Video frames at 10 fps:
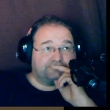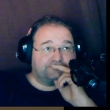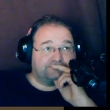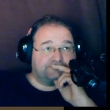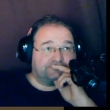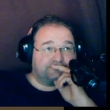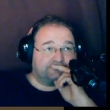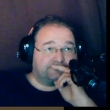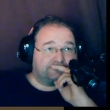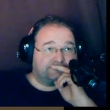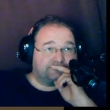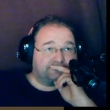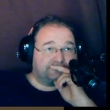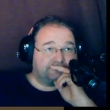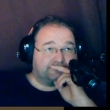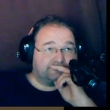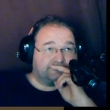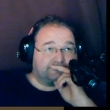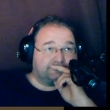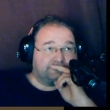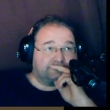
No one is speaking in this clip.